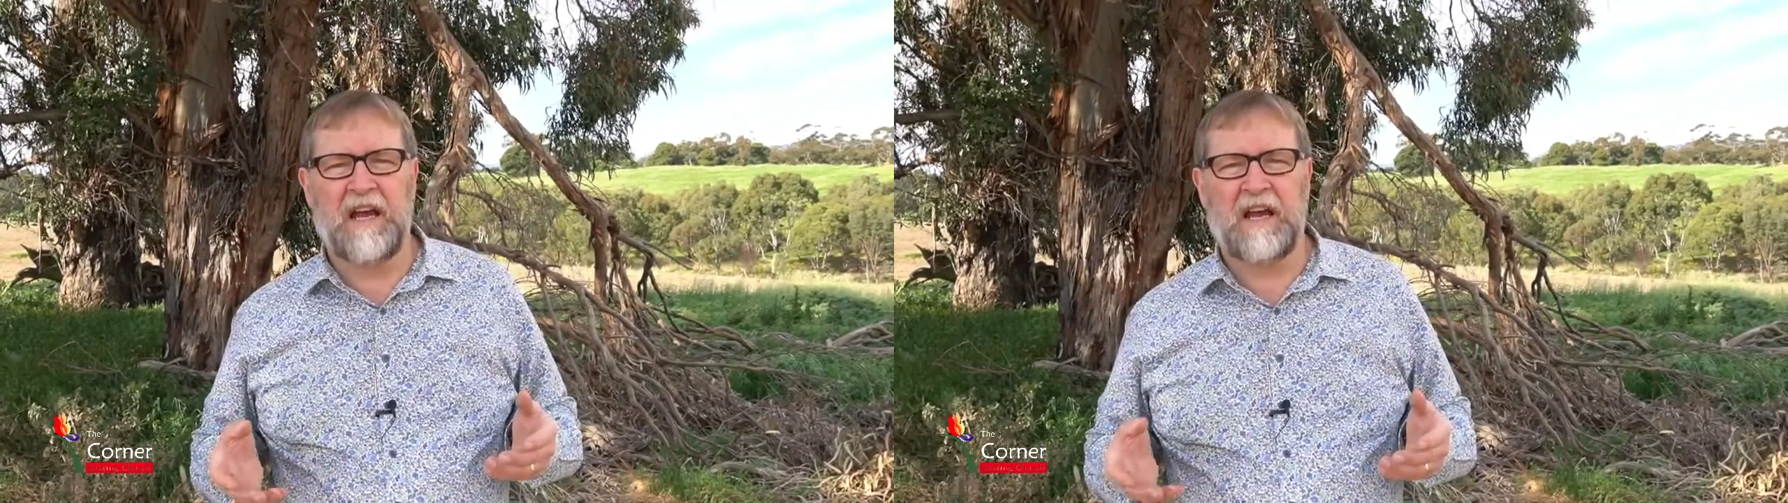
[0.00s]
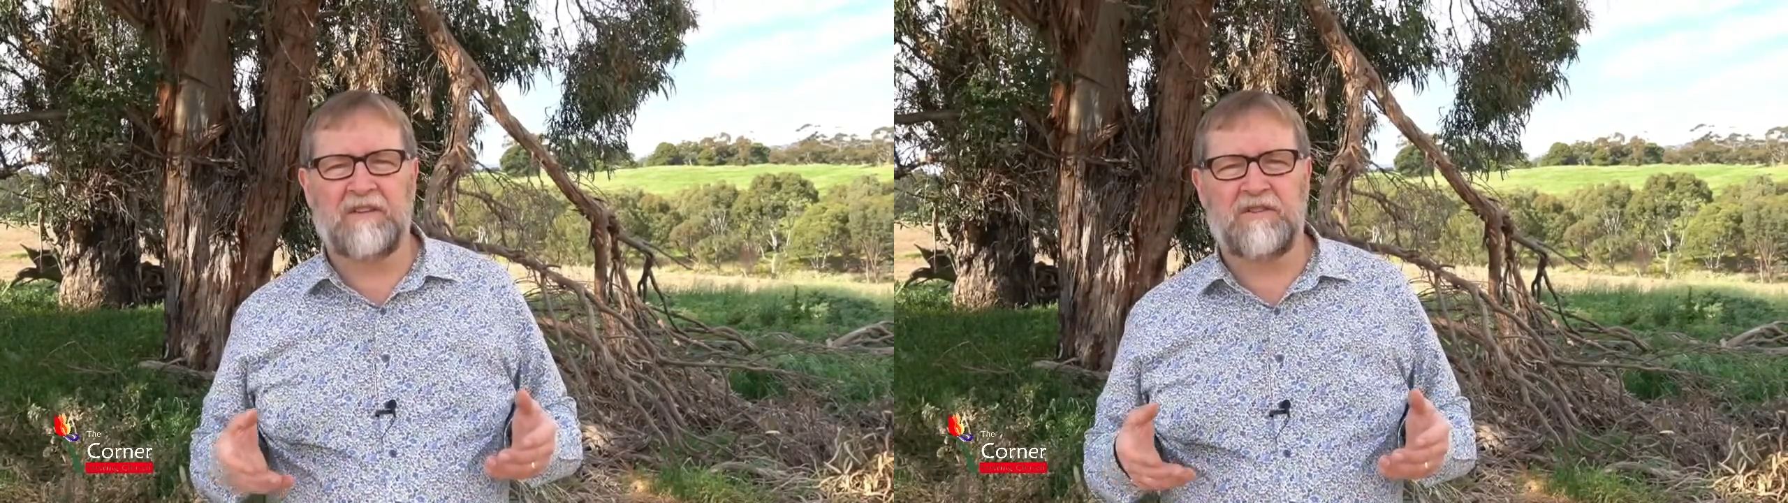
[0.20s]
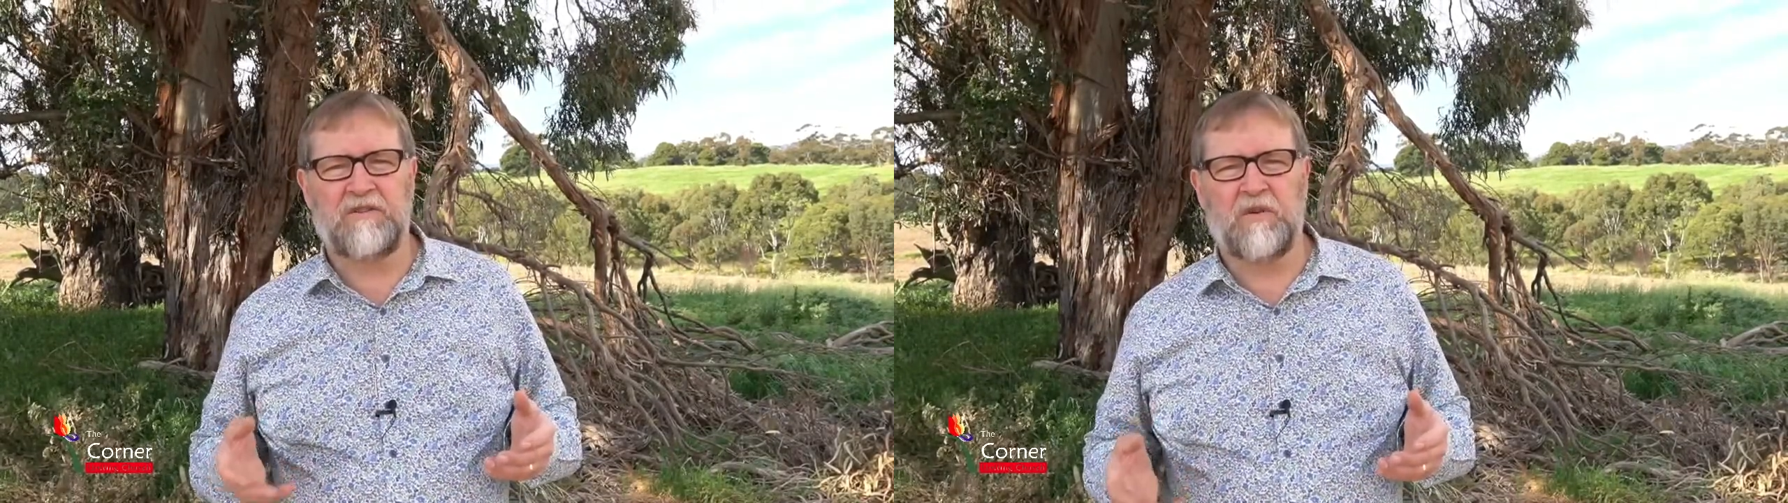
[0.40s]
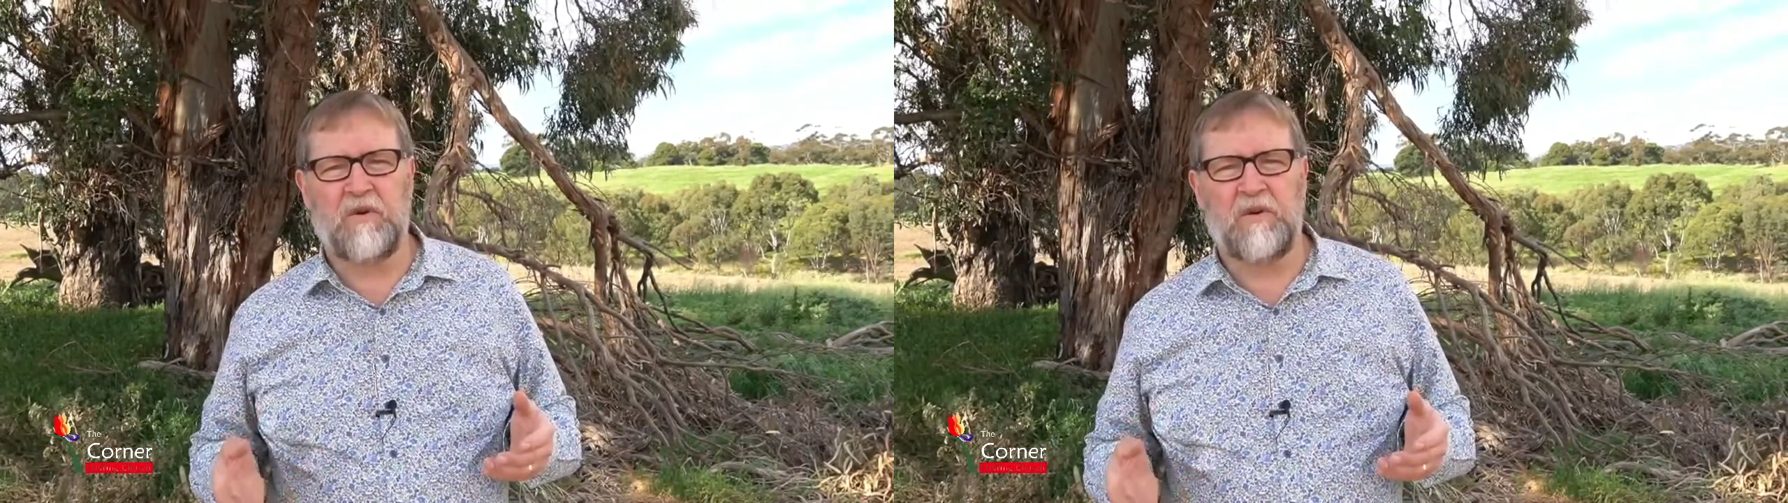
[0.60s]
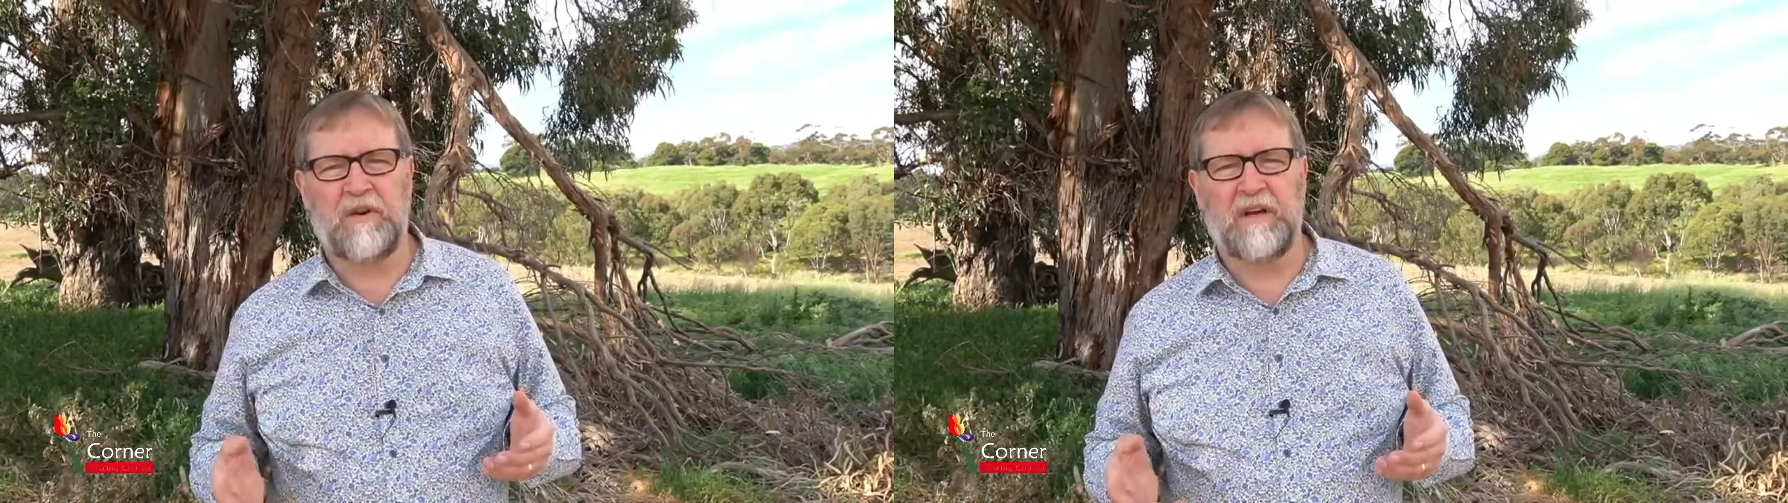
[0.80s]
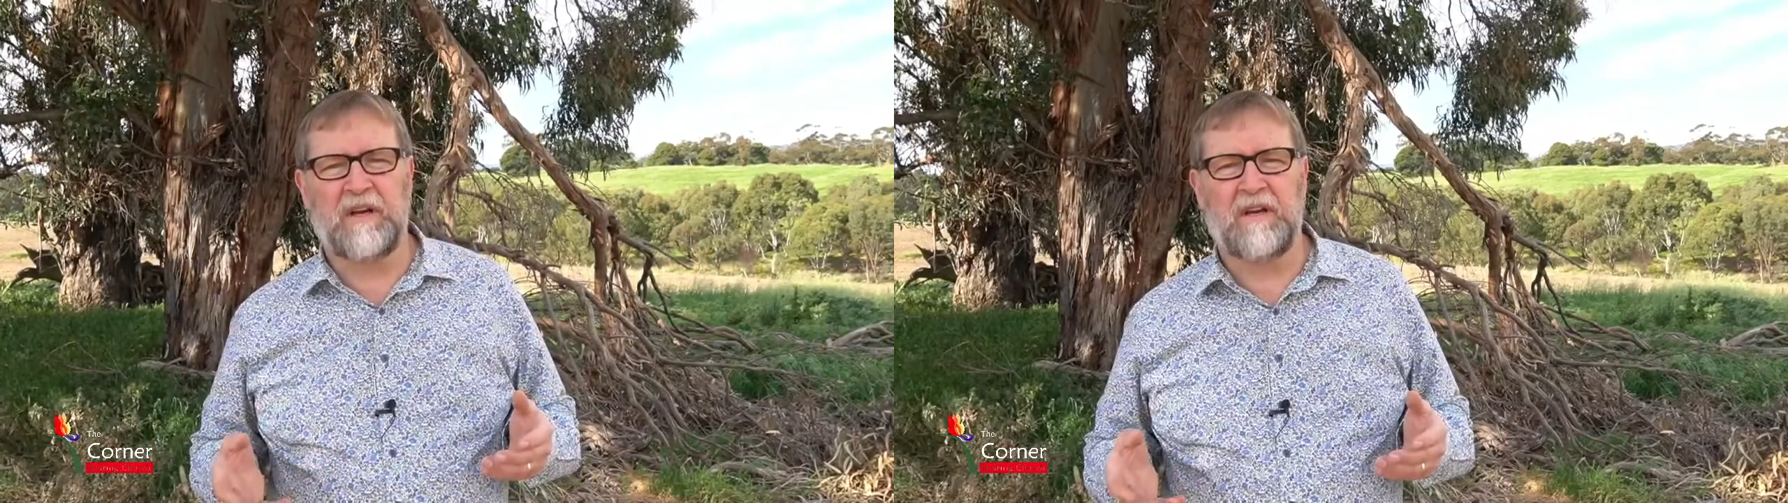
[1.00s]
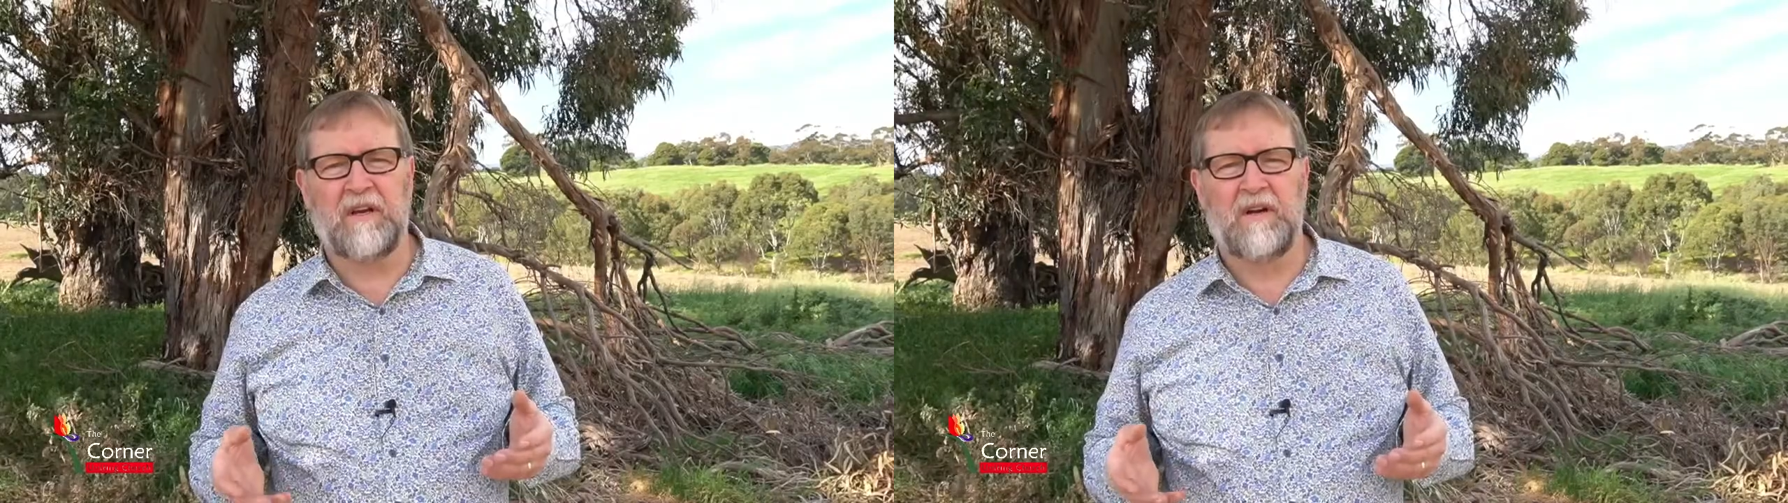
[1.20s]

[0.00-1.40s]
our story,